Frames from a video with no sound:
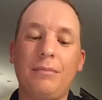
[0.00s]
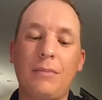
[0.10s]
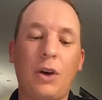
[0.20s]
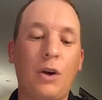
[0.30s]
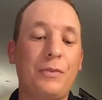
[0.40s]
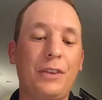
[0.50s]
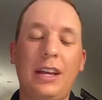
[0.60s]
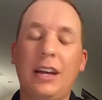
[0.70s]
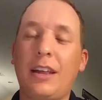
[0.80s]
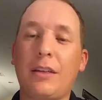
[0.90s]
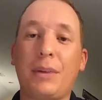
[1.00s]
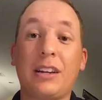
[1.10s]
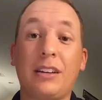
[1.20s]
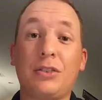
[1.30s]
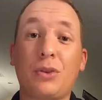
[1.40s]
hopefully another
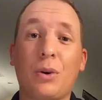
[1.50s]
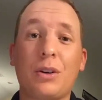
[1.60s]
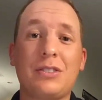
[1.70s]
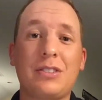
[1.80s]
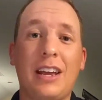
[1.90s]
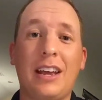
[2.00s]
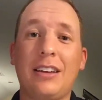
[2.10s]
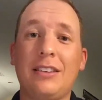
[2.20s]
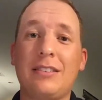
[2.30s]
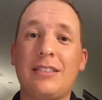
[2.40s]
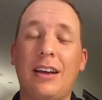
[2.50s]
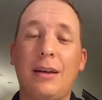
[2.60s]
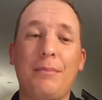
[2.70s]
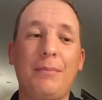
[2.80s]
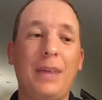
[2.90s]
bucket list course and
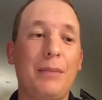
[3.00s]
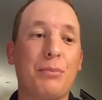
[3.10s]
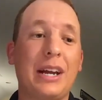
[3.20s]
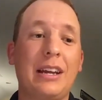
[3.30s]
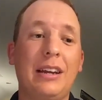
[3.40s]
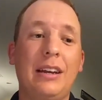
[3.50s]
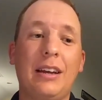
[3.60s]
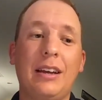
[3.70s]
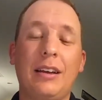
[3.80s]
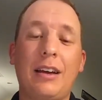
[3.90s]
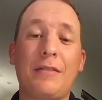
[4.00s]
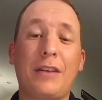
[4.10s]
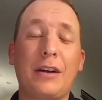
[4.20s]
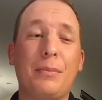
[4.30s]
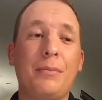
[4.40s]
breaking. I've
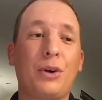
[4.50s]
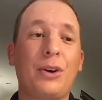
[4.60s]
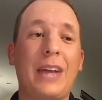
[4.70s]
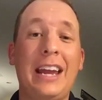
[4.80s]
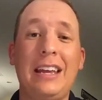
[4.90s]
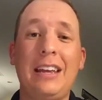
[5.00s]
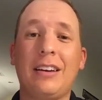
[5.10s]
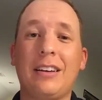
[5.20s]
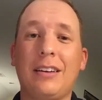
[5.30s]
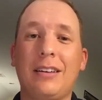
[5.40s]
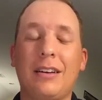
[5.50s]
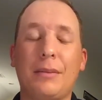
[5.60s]
already broke 80 on a